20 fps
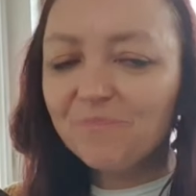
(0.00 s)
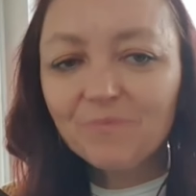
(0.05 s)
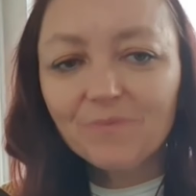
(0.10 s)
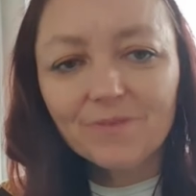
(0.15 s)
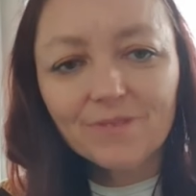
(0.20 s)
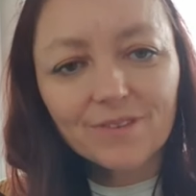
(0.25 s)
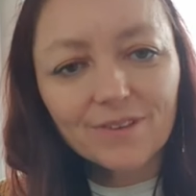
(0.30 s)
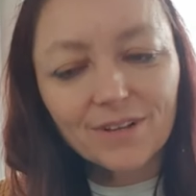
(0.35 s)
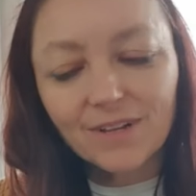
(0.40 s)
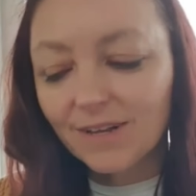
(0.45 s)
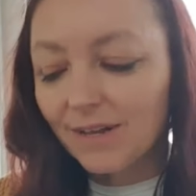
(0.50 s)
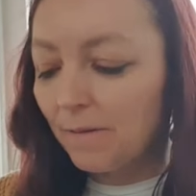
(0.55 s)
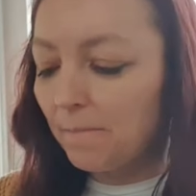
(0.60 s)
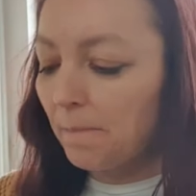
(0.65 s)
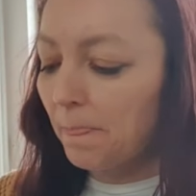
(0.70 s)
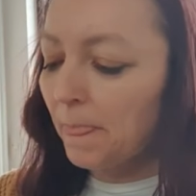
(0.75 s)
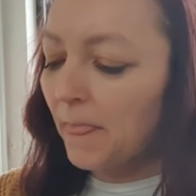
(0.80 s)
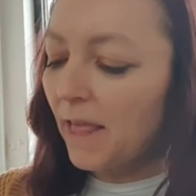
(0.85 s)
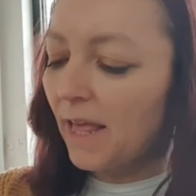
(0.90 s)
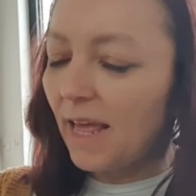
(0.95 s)

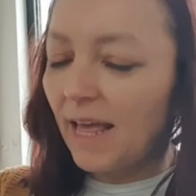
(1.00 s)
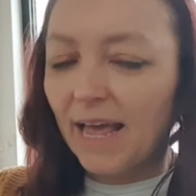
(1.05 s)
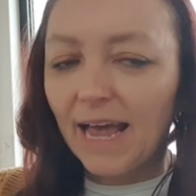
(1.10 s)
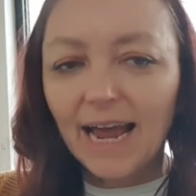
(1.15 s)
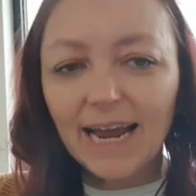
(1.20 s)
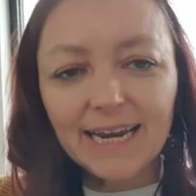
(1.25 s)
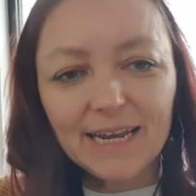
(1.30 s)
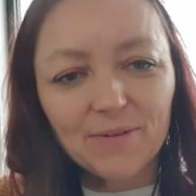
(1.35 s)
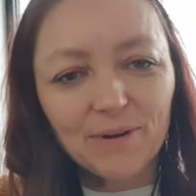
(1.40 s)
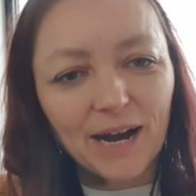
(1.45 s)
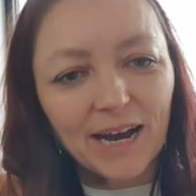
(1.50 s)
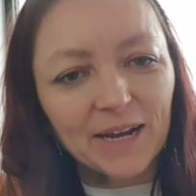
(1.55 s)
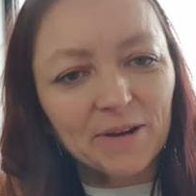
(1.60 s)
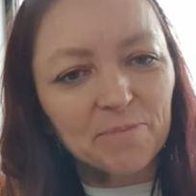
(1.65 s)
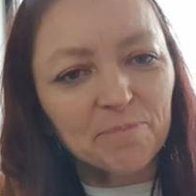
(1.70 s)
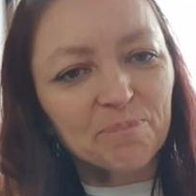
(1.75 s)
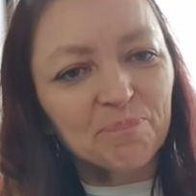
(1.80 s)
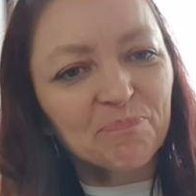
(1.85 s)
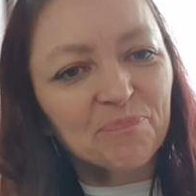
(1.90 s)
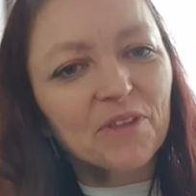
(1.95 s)
Anyway,
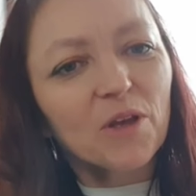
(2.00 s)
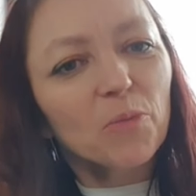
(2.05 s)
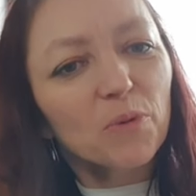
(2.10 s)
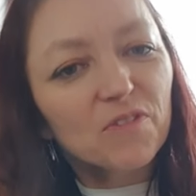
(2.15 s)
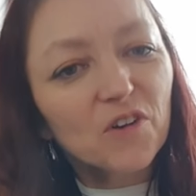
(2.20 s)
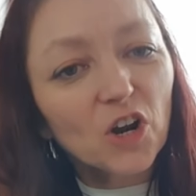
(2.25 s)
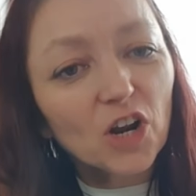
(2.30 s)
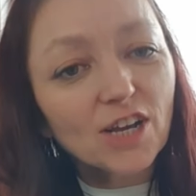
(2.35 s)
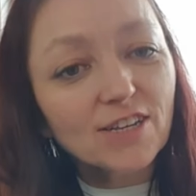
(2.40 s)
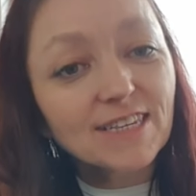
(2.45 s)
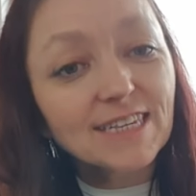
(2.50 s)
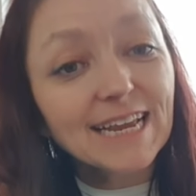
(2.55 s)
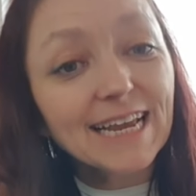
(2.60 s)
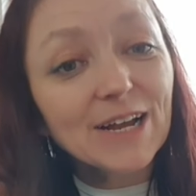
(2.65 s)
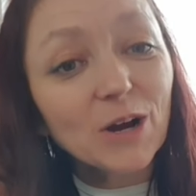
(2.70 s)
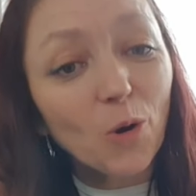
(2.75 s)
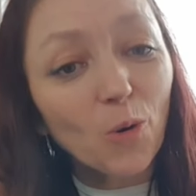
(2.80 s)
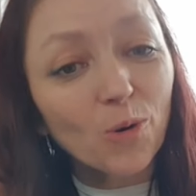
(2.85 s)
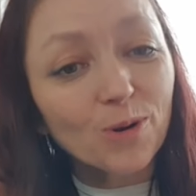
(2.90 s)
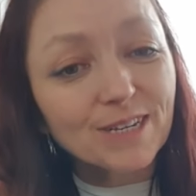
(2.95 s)
we've got our
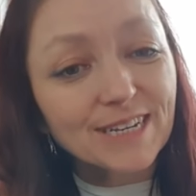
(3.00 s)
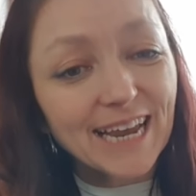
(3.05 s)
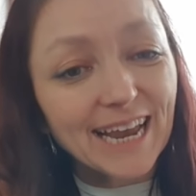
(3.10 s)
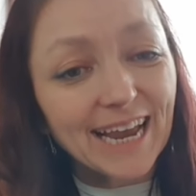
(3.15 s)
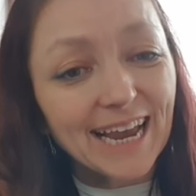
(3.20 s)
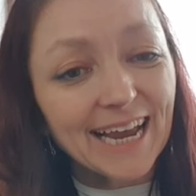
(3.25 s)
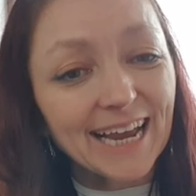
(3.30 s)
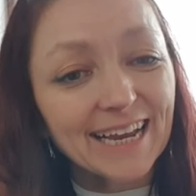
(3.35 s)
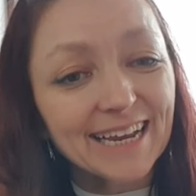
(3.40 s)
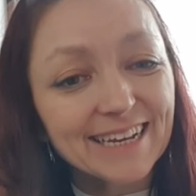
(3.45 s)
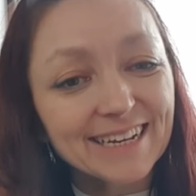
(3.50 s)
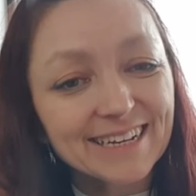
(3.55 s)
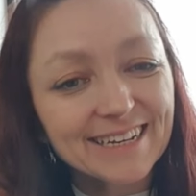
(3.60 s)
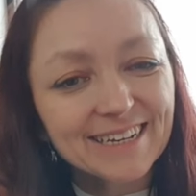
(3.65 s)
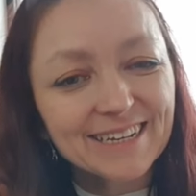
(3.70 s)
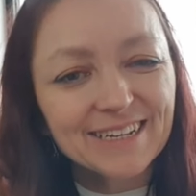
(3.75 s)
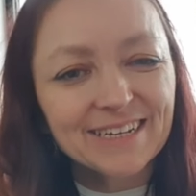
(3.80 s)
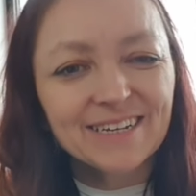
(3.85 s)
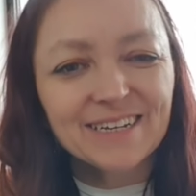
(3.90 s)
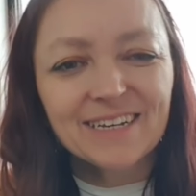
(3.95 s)
C chord here.
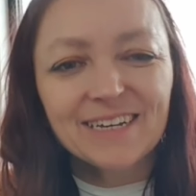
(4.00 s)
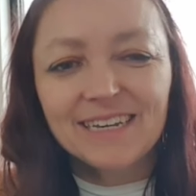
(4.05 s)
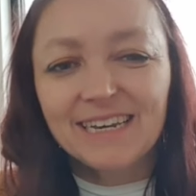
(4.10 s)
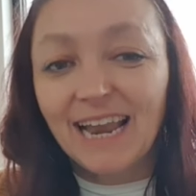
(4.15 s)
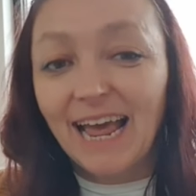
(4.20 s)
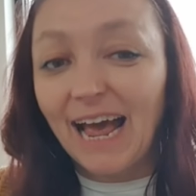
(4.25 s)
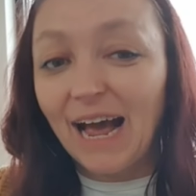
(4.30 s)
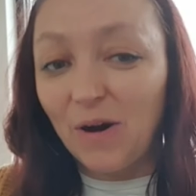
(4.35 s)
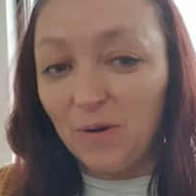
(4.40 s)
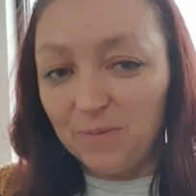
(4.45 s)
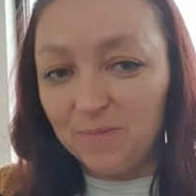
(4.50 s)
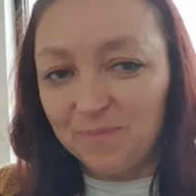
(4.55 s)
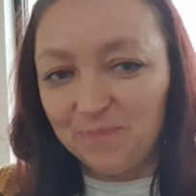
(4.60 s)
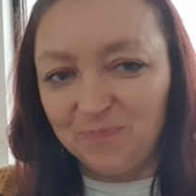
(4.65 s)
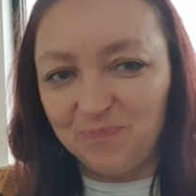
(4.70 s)
Now,